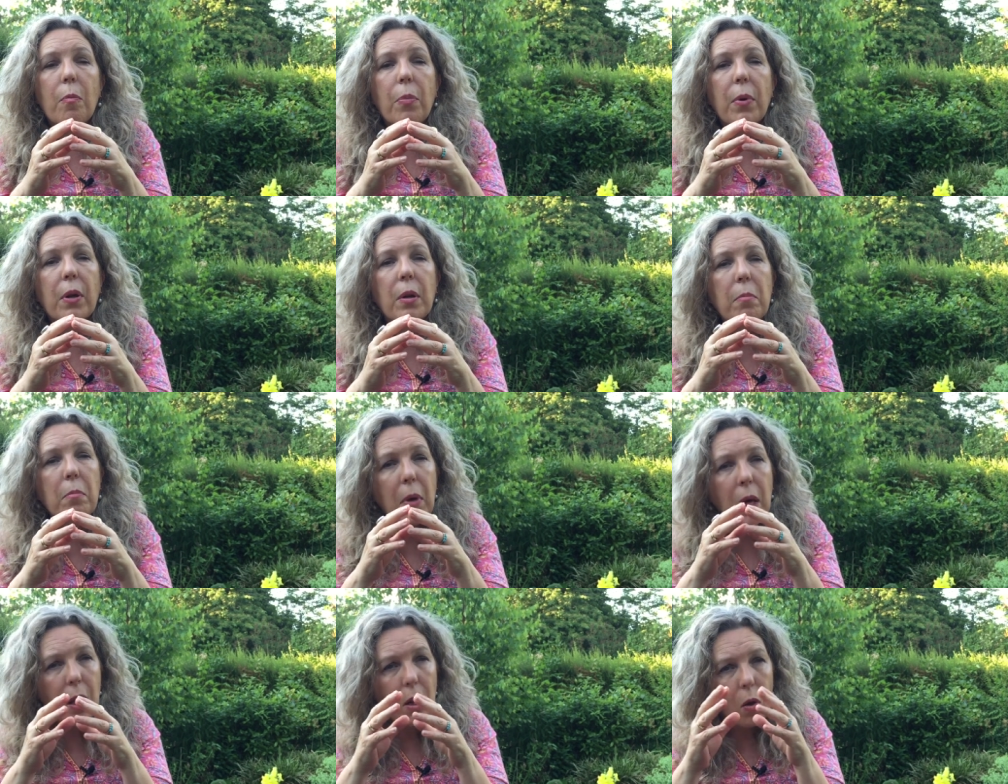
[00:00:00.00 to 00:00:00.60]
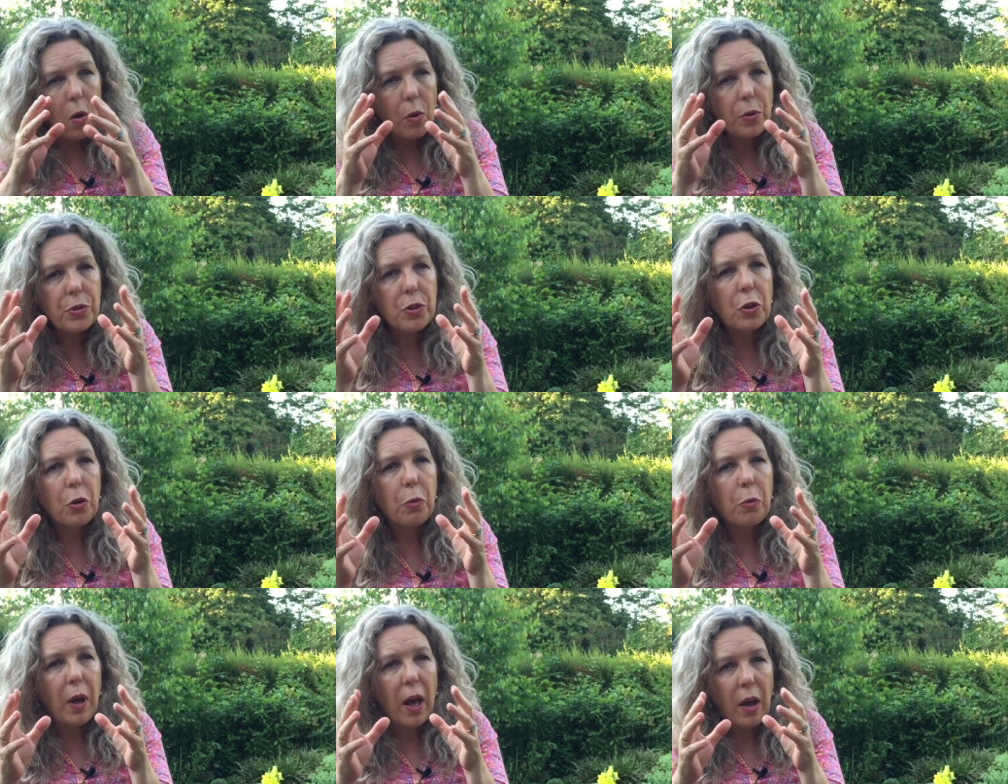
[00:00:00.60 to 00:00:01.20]
but it may
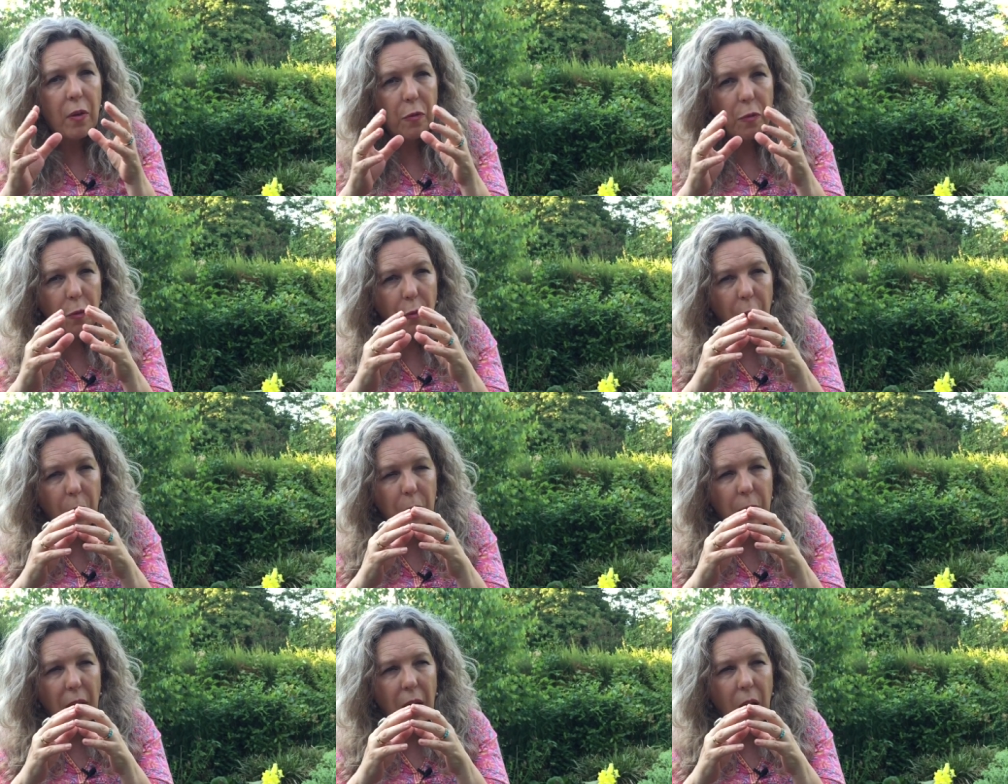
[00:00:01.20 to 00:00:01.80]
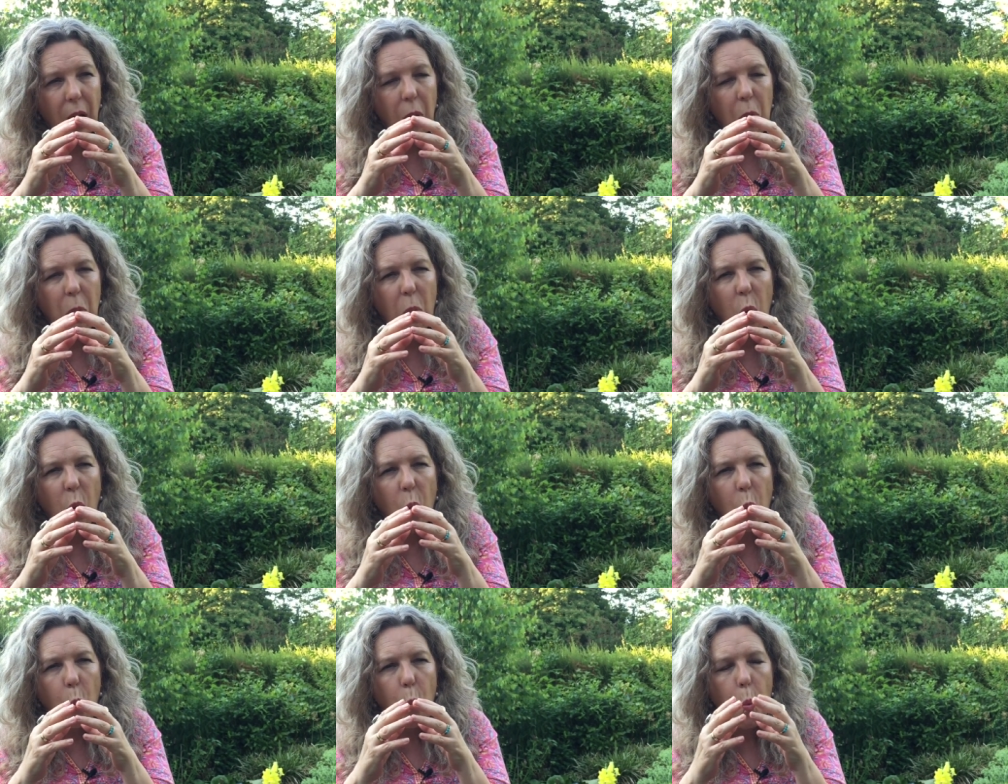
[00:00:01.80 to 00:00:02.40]
also have a
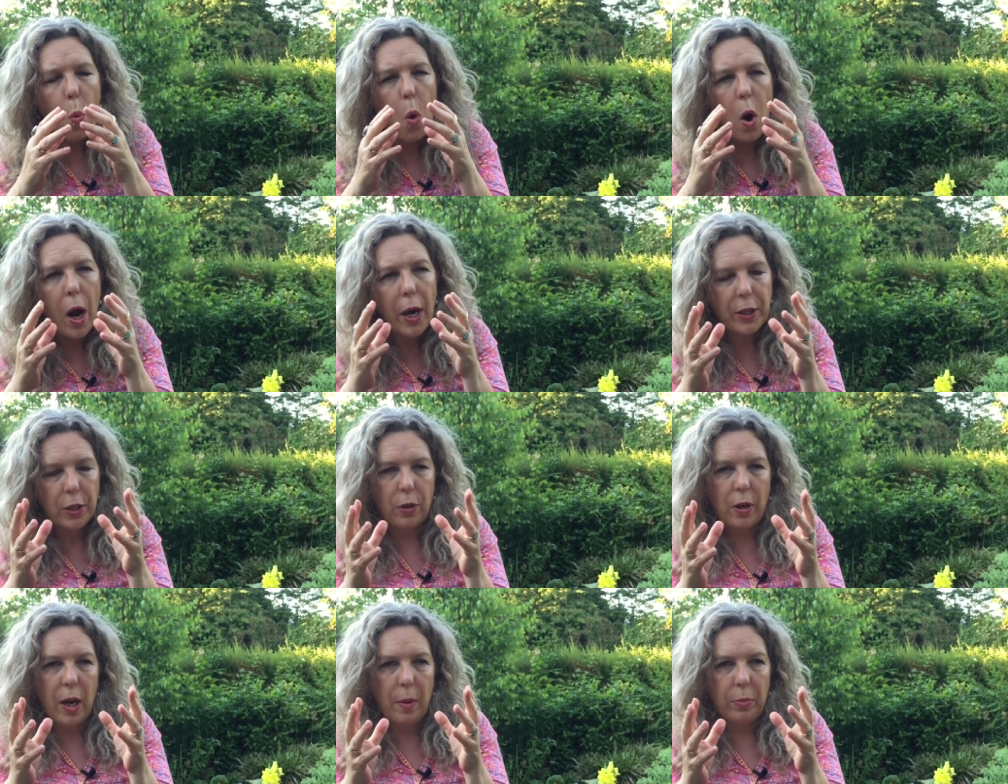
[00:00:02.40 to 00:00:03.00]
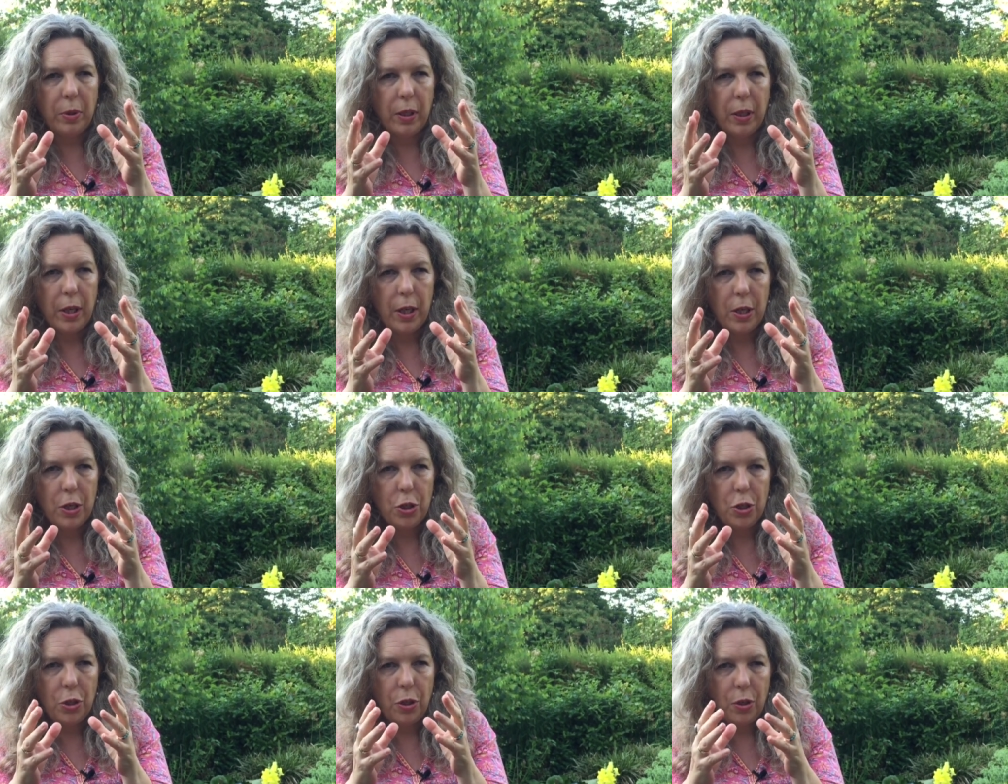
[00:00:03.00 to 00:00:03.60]
more wider
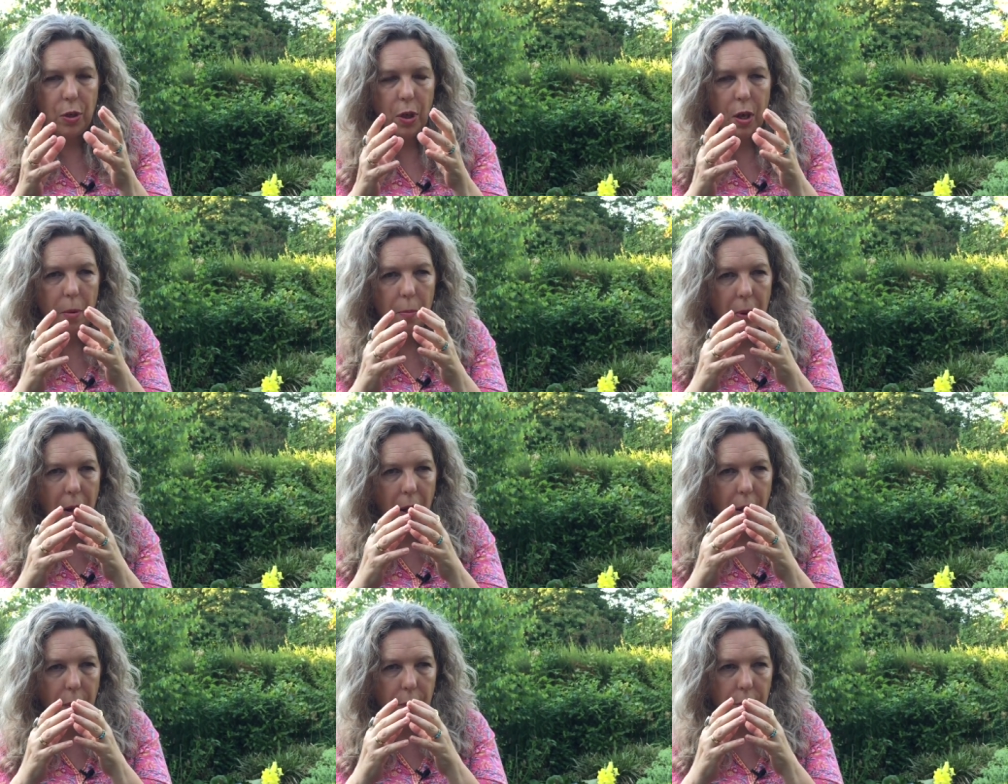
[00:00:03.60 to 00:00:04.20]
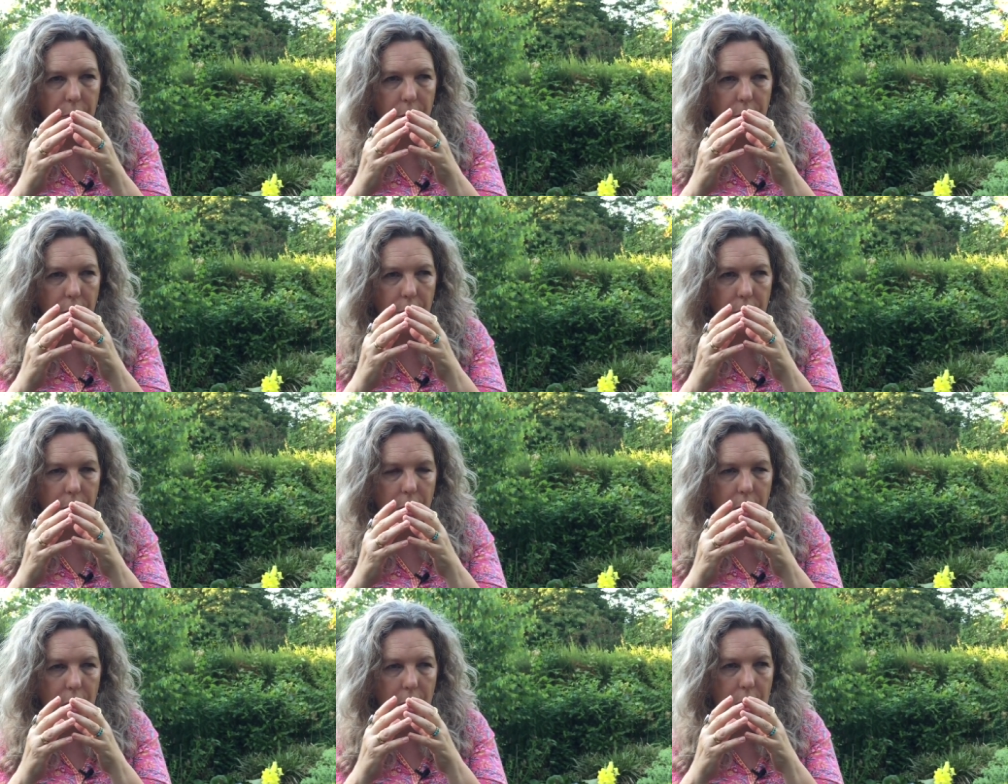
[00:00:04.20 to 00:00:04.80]
application about
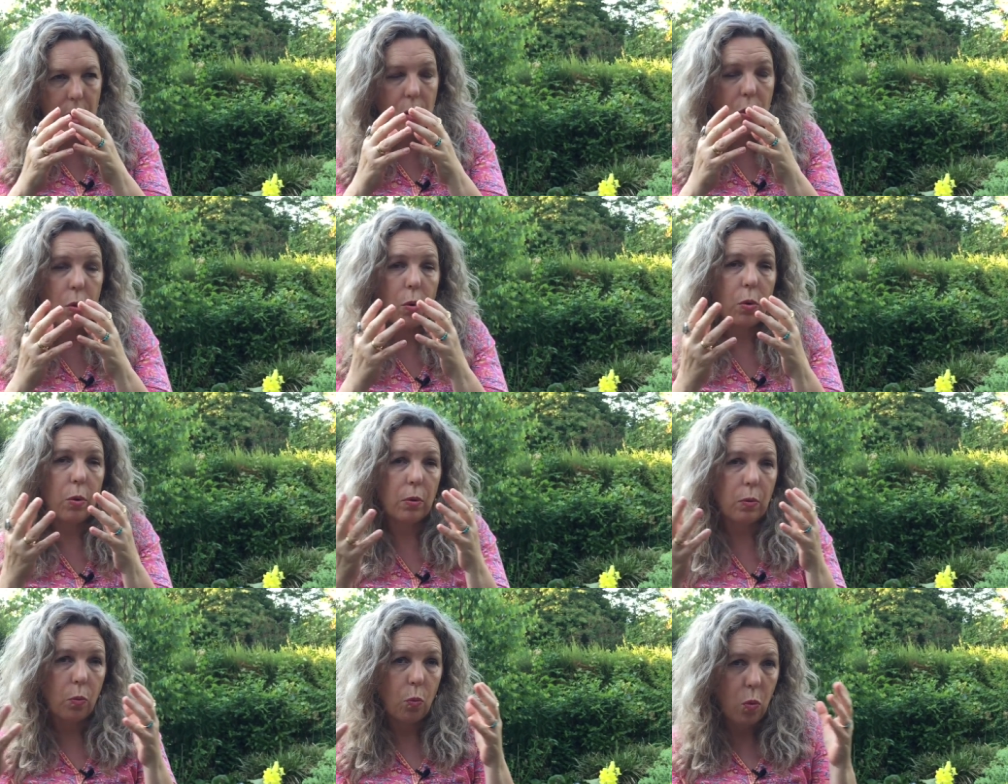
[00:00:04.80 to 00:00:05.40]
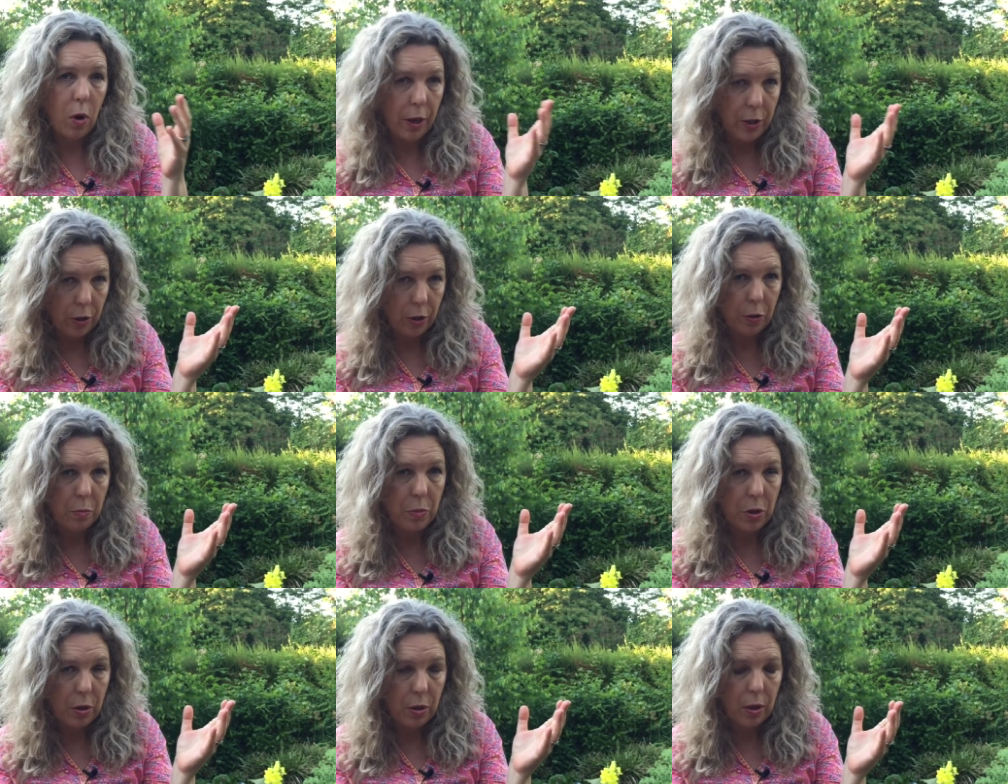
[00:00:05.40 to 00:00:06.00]
the, your wider
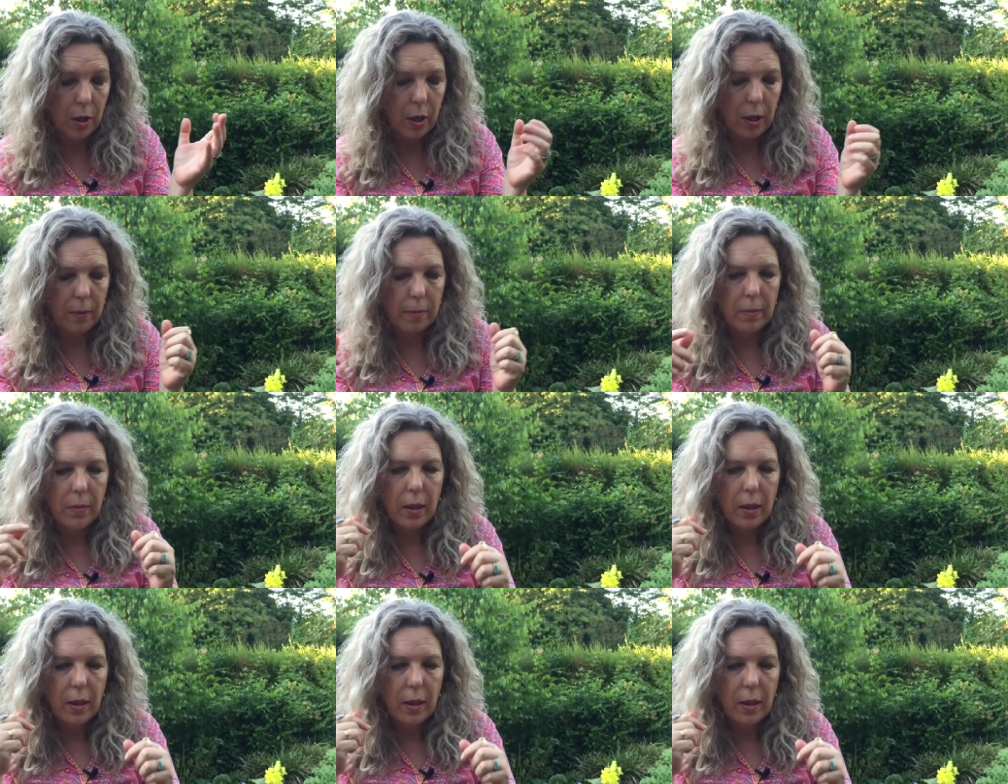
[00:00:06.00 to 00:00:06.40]
community.